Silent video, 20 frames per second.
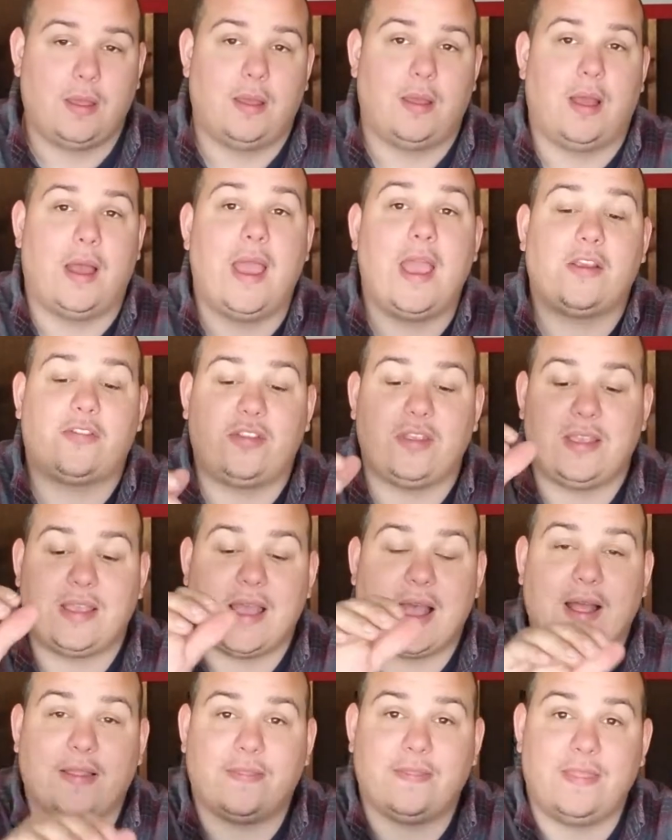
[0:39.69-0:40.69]
I actually
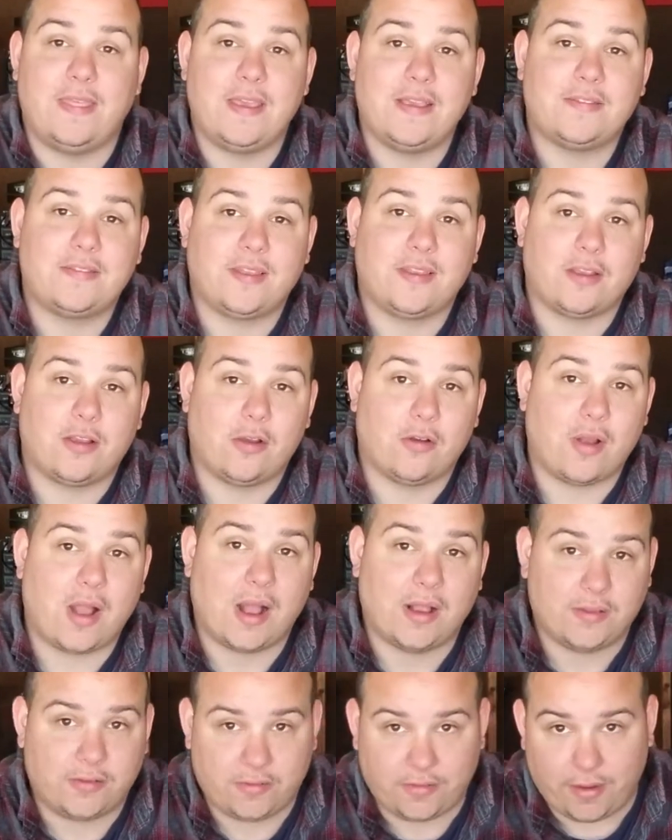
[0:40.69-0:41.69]
got this at a
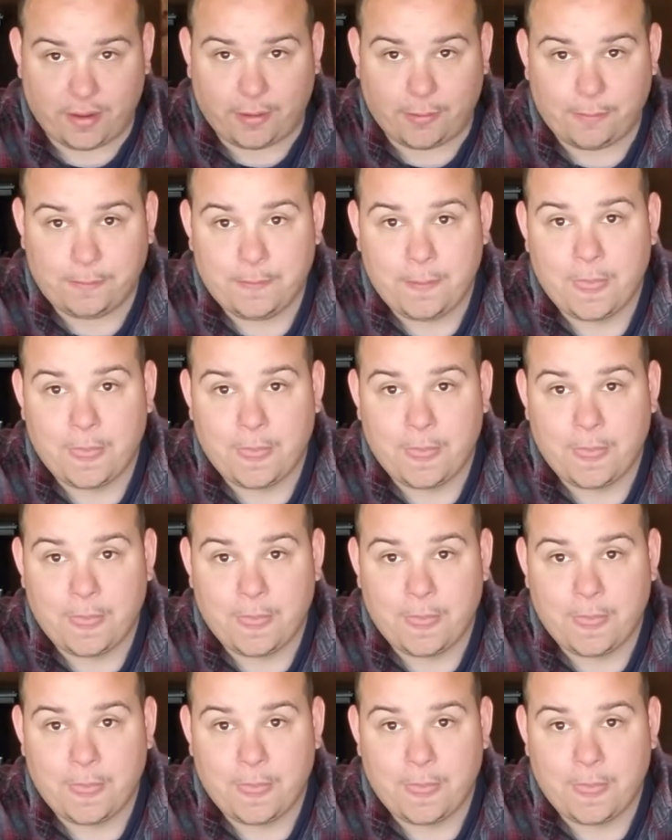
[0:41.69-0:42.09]
garage sale.